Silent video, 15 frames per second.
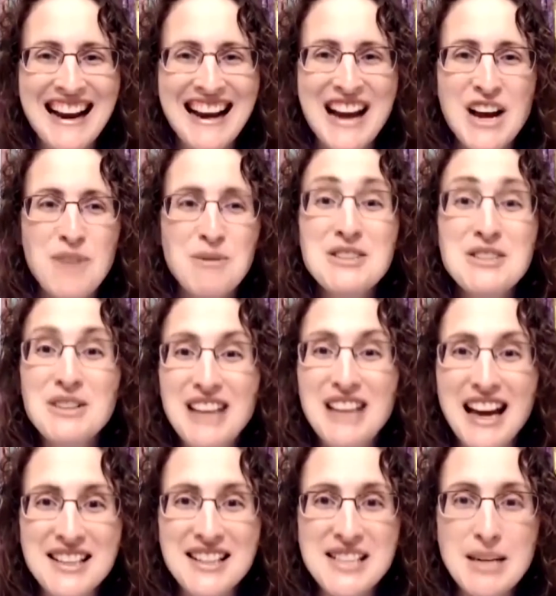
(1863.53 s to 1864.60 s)
We do a lot
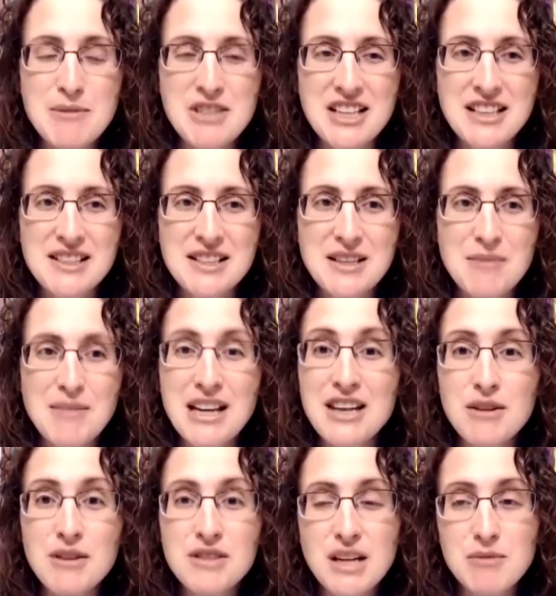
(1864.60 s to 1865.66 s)
of subjects, but no
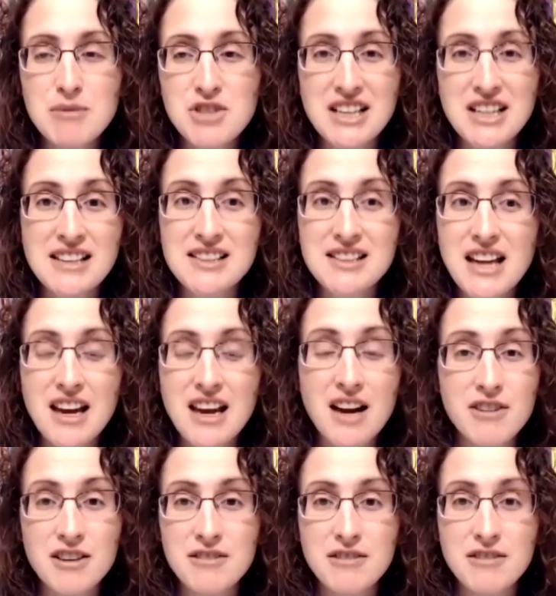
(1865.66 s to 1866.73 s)
subject gets
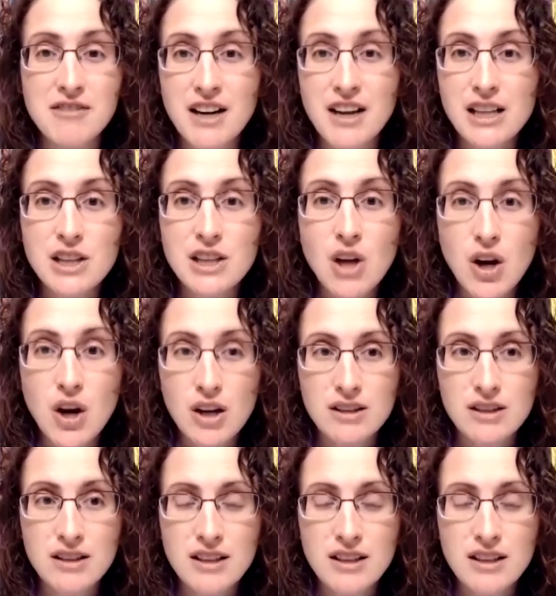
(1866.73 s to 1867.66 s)
covered for very long.